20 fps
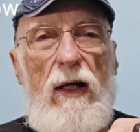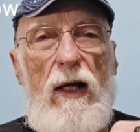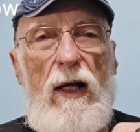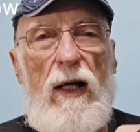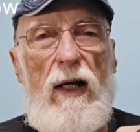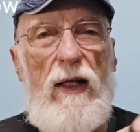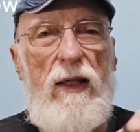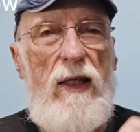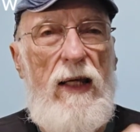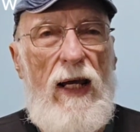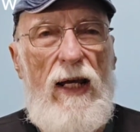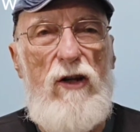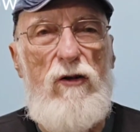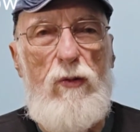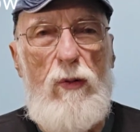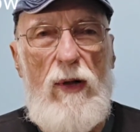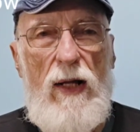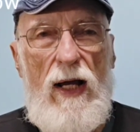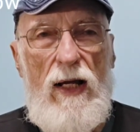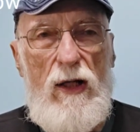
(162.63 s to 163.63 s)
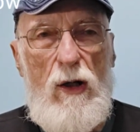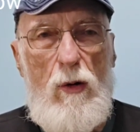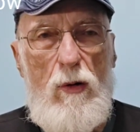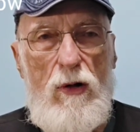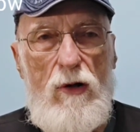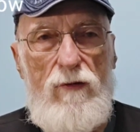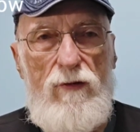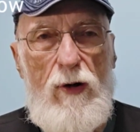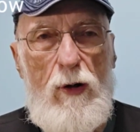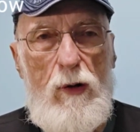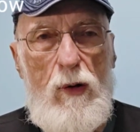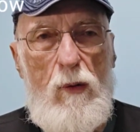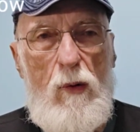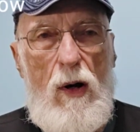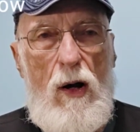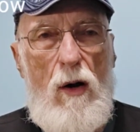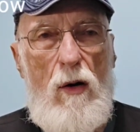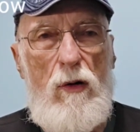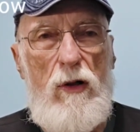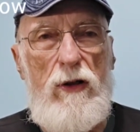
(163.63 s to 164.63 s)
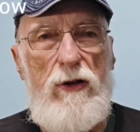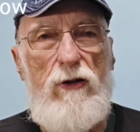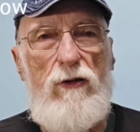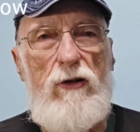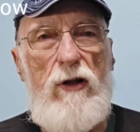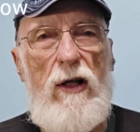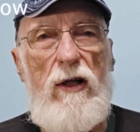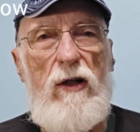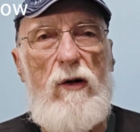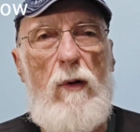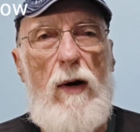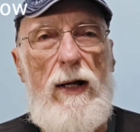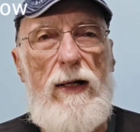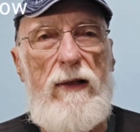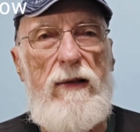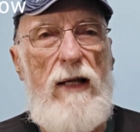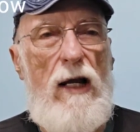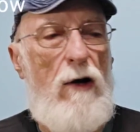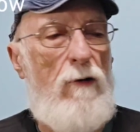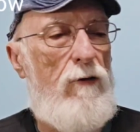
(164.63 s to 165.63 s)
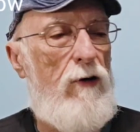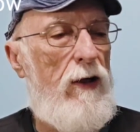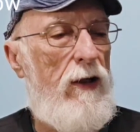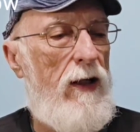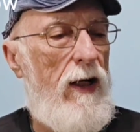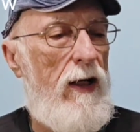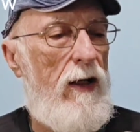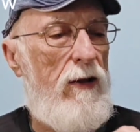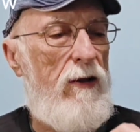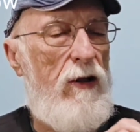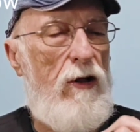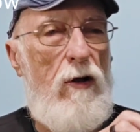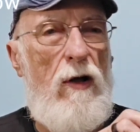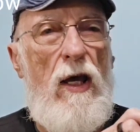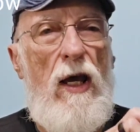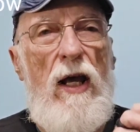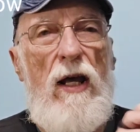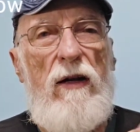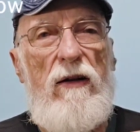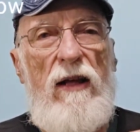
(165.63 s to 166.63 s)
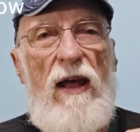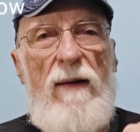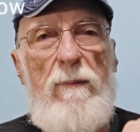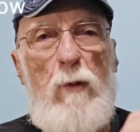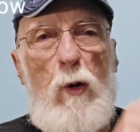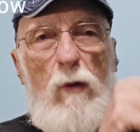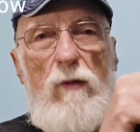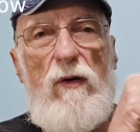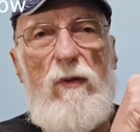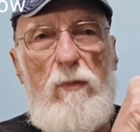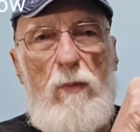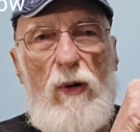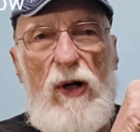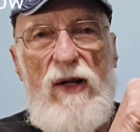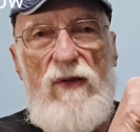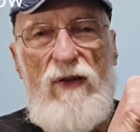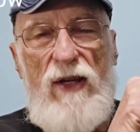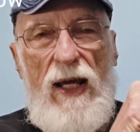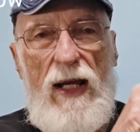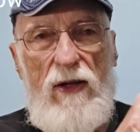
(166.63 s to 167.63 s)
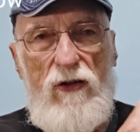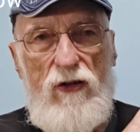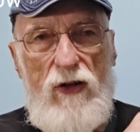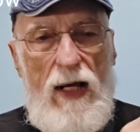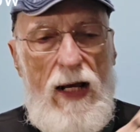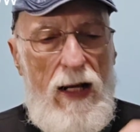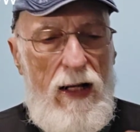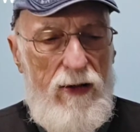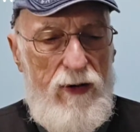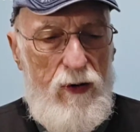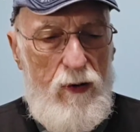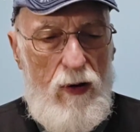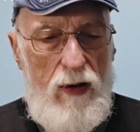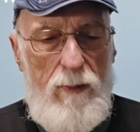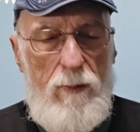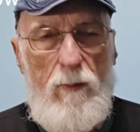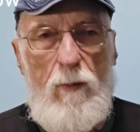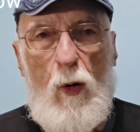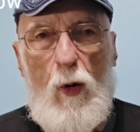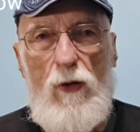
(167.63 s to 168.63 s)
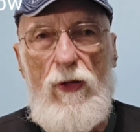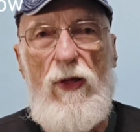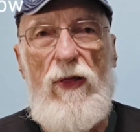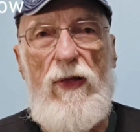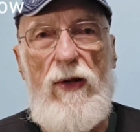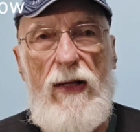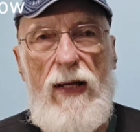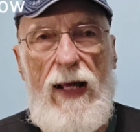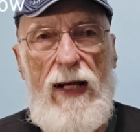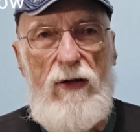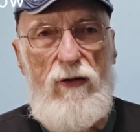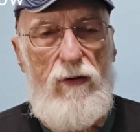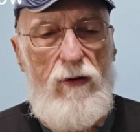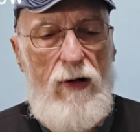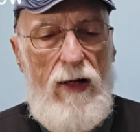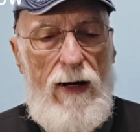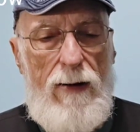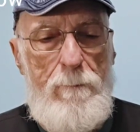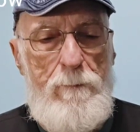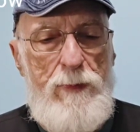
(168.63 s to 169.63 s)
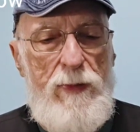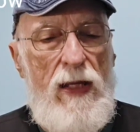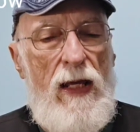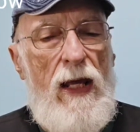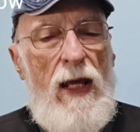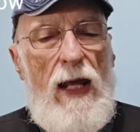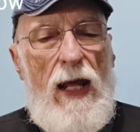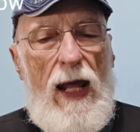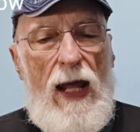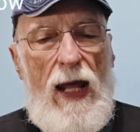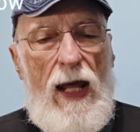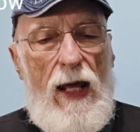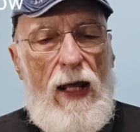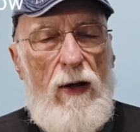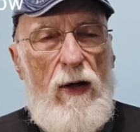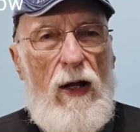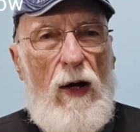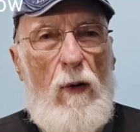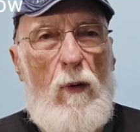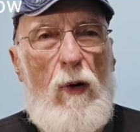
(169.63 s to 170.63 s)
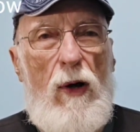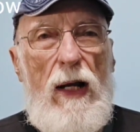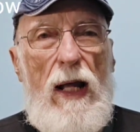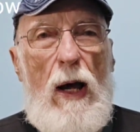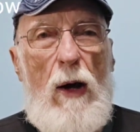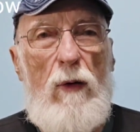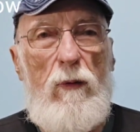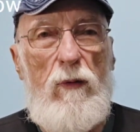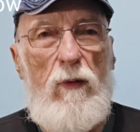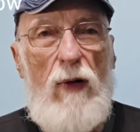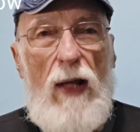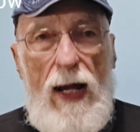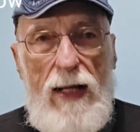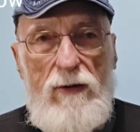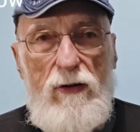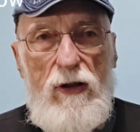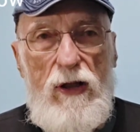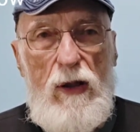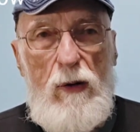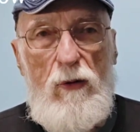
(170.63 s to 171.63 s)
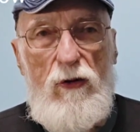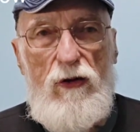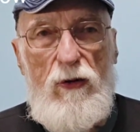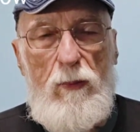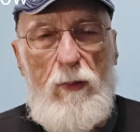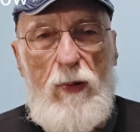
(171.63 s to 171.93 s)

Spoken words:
a case when I go on a photo walk or just got to go out of town for a day or two to have more of a briefcase style to it, more than the neck strap. And what I would like to do is,